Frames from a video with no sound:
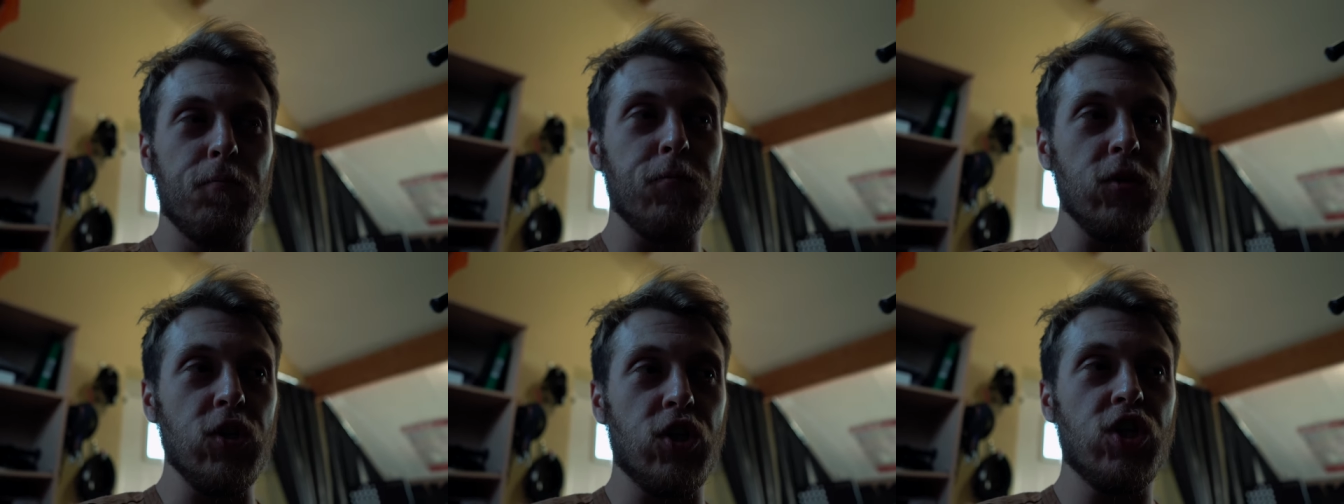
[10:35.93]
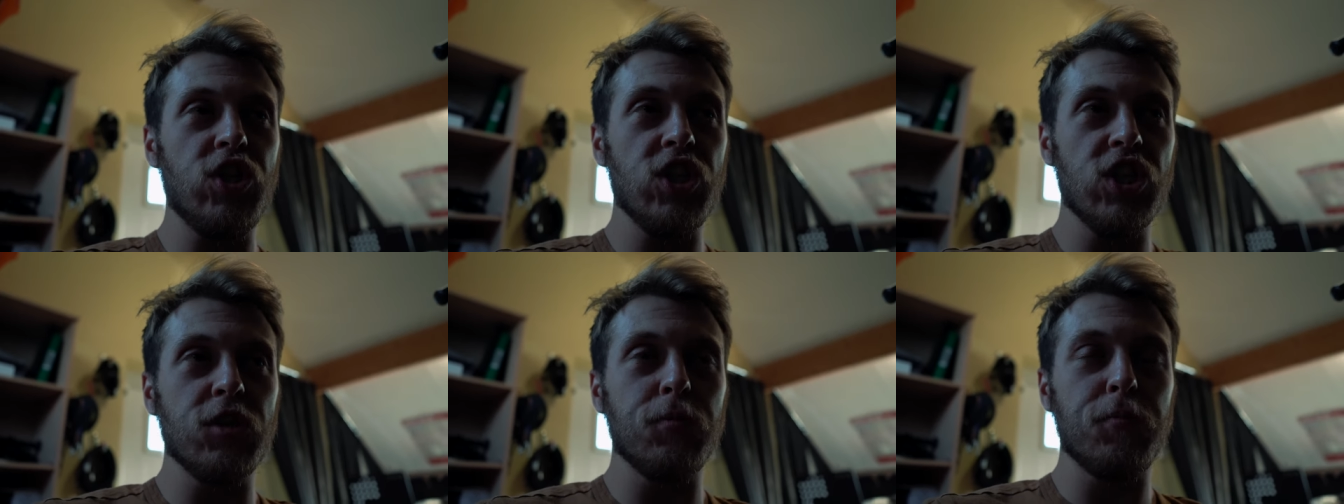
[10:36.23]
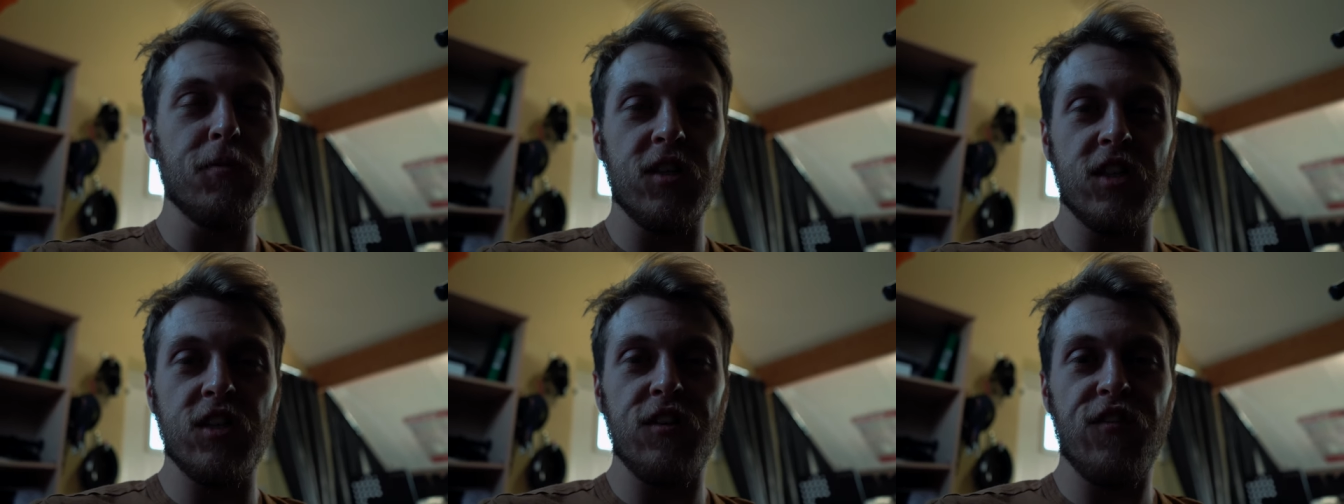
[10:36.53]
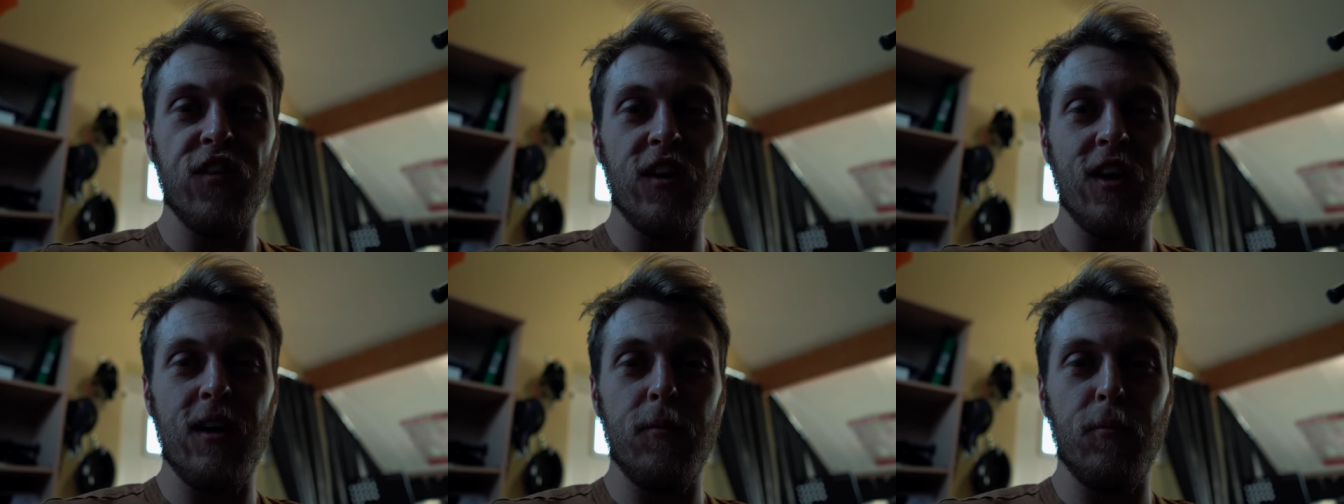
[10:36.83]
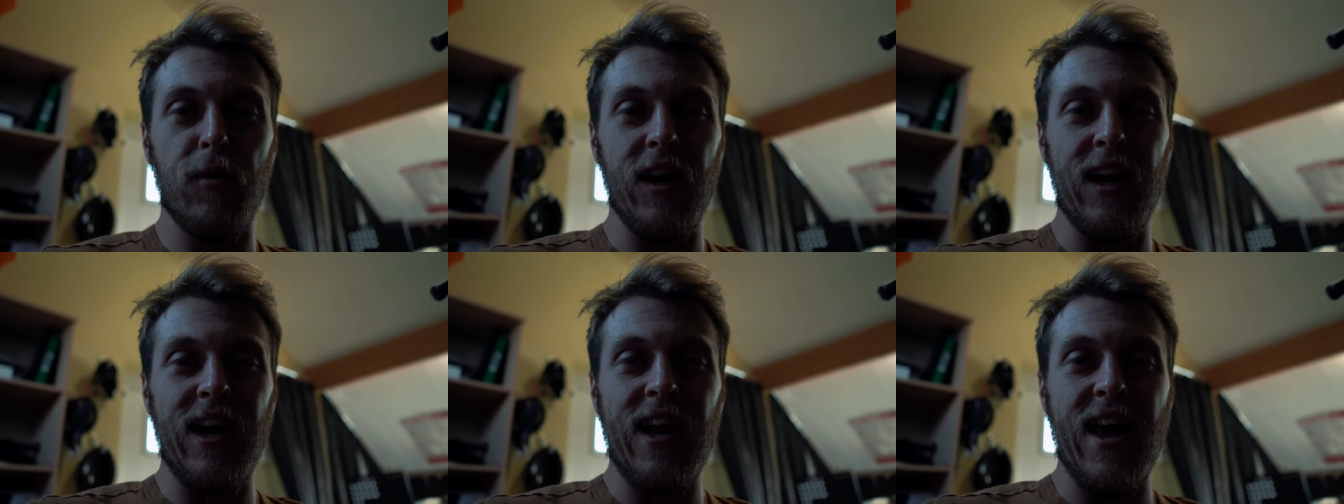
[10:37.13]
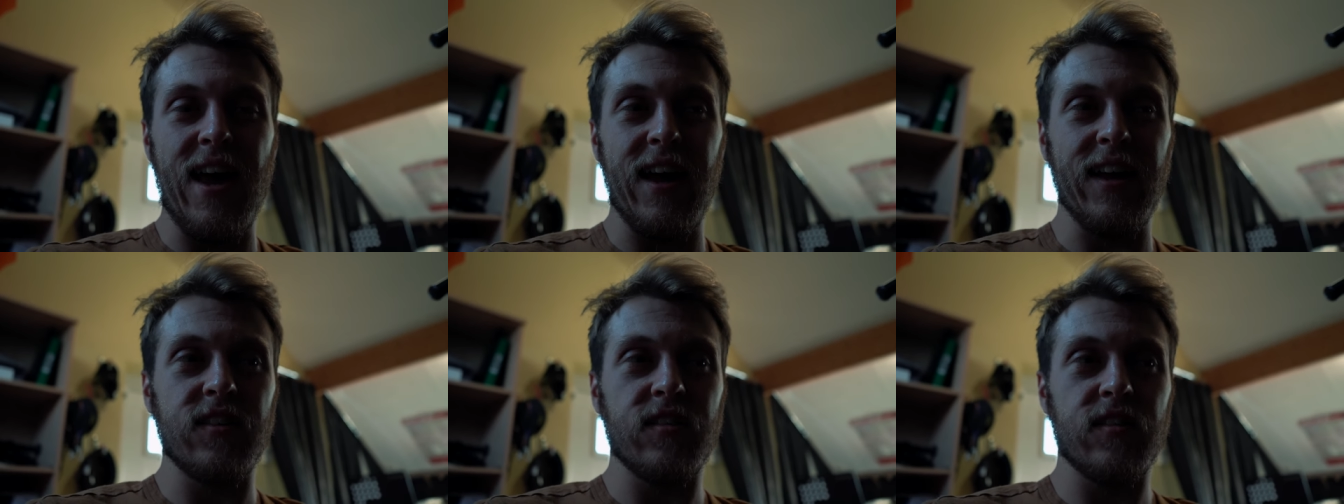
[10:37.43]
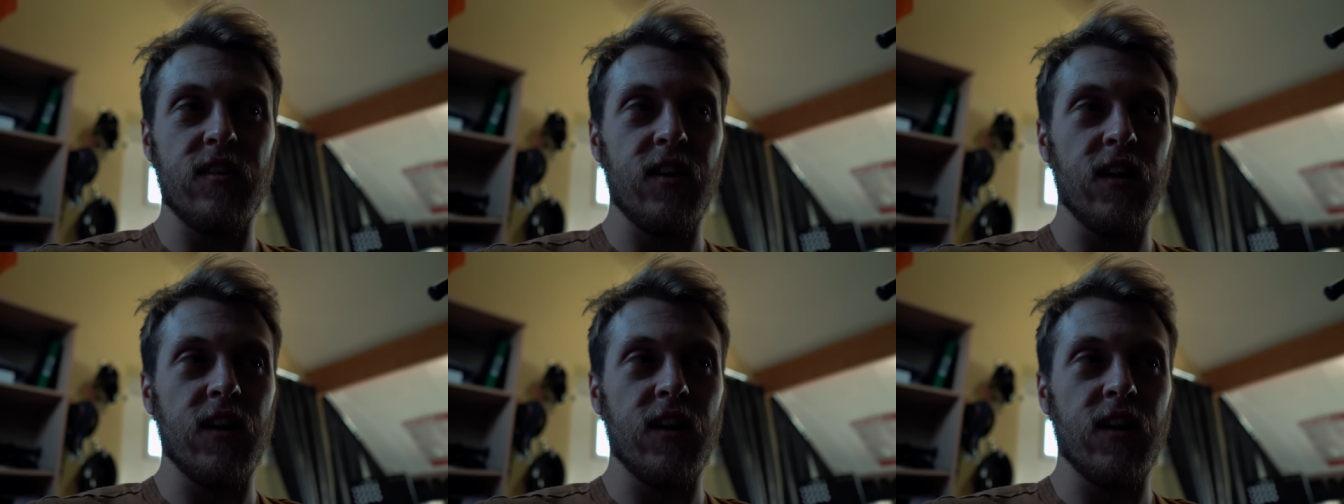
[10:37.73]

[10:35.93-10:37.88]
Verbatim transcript: but just specifically my legs.